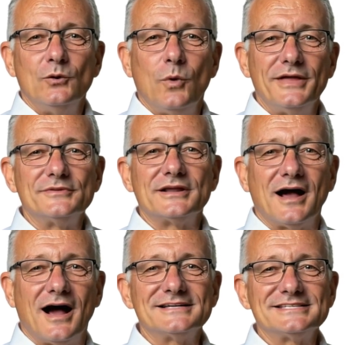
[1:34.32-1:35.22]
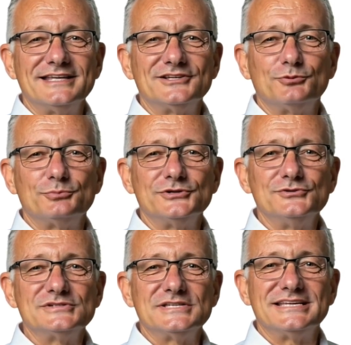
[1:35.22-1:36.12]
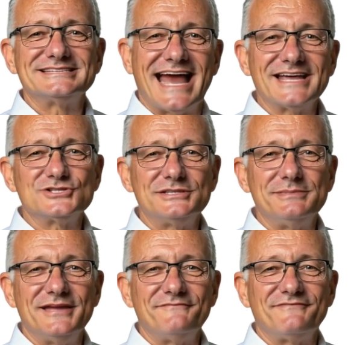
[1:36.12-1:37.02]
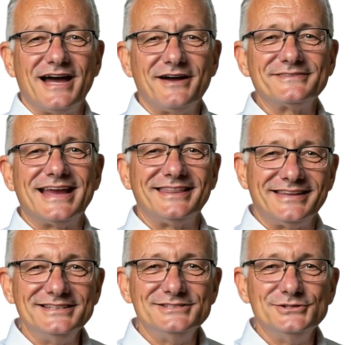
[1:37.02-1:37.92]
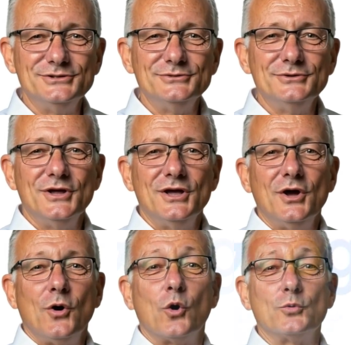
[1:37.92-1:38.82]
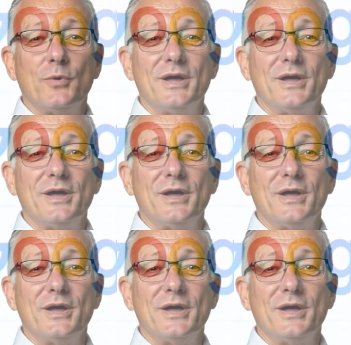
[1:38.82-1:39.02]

whether the content you're producing is actually being found and linked to, or